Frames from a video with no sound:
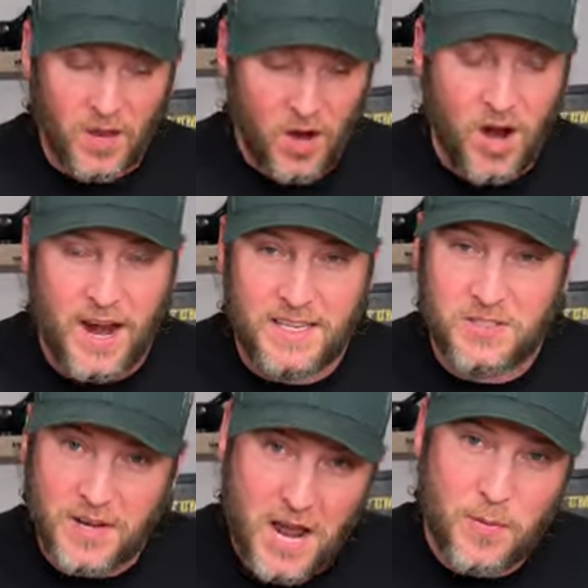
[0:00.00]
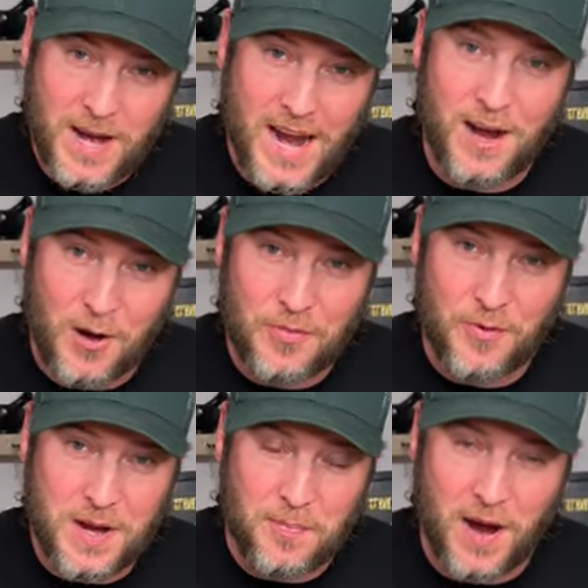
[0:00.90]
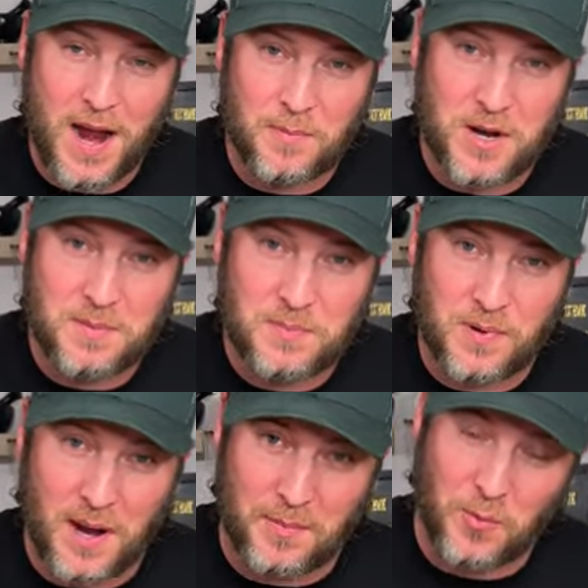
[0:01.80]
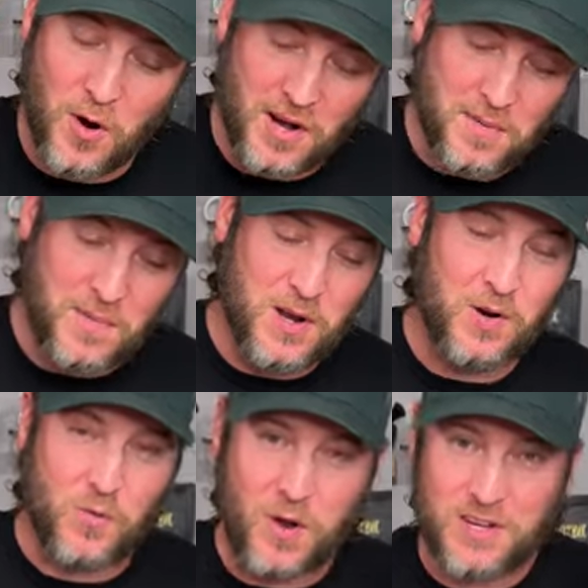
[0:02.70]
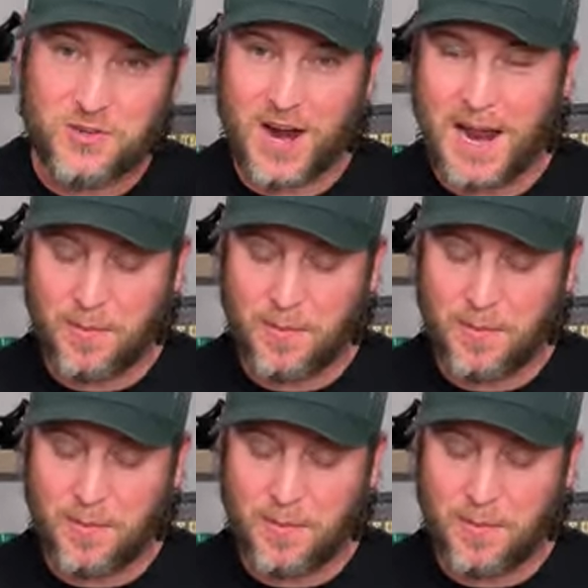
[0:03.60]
All right, so now we got our three prime ribs prepped. One in milk, one dry